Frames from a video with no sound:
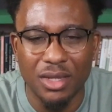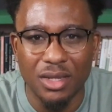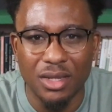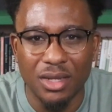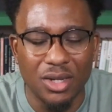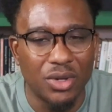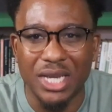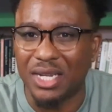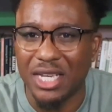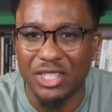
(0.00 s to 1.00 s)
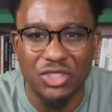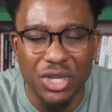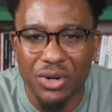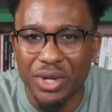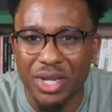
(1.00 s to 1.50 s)
You know, again, it's year
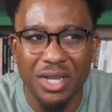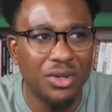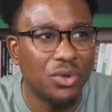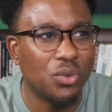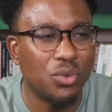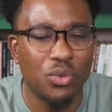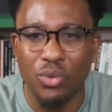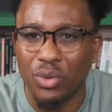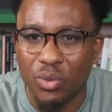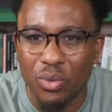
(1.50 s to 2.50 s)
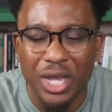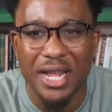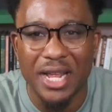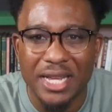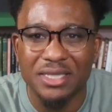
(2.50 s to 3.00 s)
end.
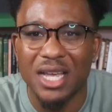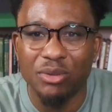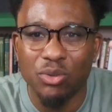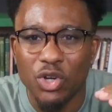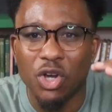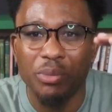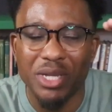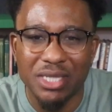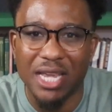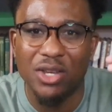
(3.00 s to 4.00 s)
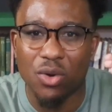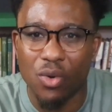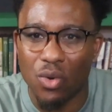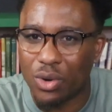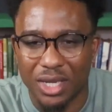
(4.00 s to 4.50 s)
At times we're going to be taking on
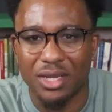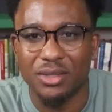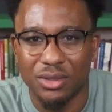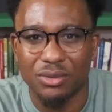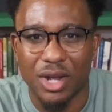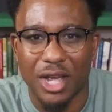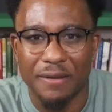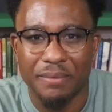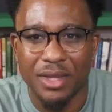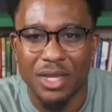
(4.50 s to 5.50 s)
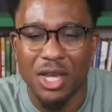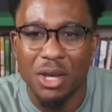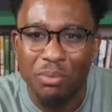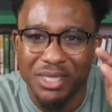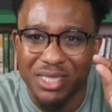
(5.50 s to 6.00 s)
things, right? But
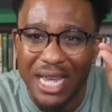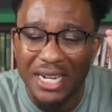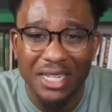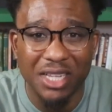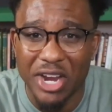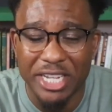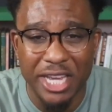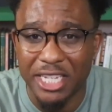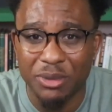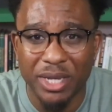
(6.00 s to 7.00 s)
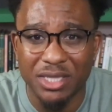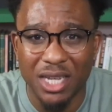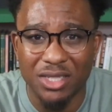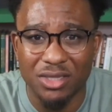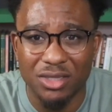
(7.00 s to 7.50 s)
set clear
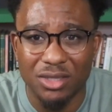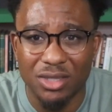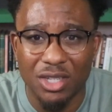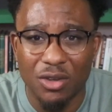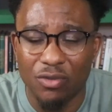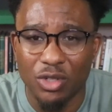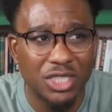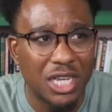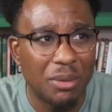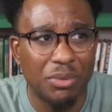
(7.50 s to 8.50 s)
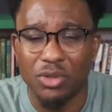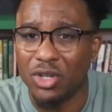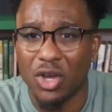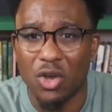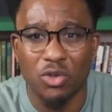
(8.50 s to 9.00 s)
expectations. For example, you know,
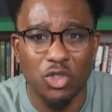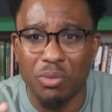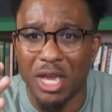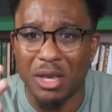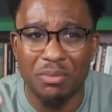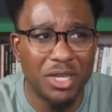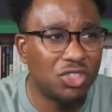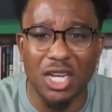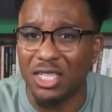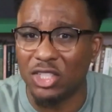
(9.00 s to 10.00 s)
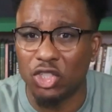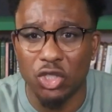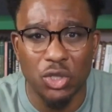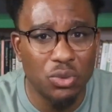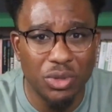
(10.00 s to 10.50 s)
you may be juggling
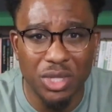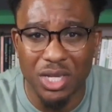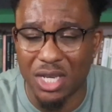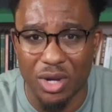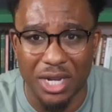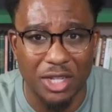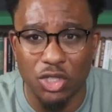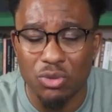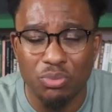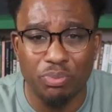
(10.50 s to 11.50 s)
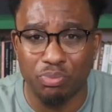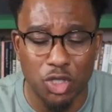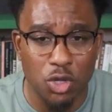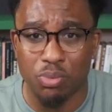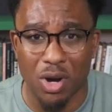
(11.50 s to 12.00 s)
two things right now, two
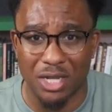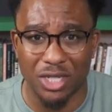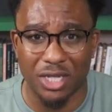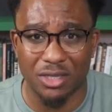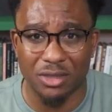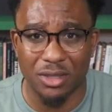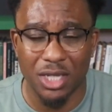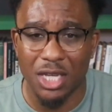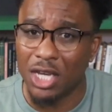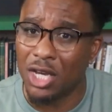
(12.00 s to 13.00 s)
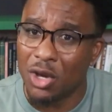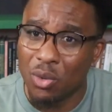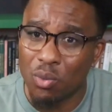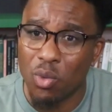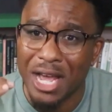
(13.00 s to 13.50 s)
projects.
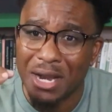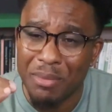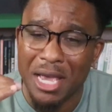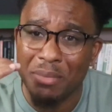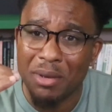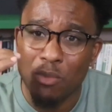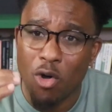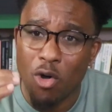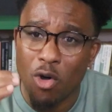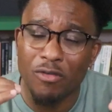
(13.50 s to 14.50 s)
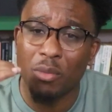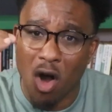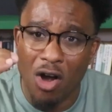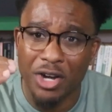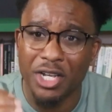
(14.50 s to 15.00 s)
One may be more of a
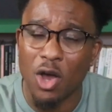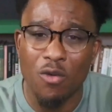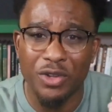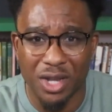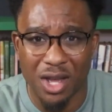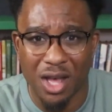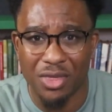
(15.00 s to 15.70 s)
priority over the other.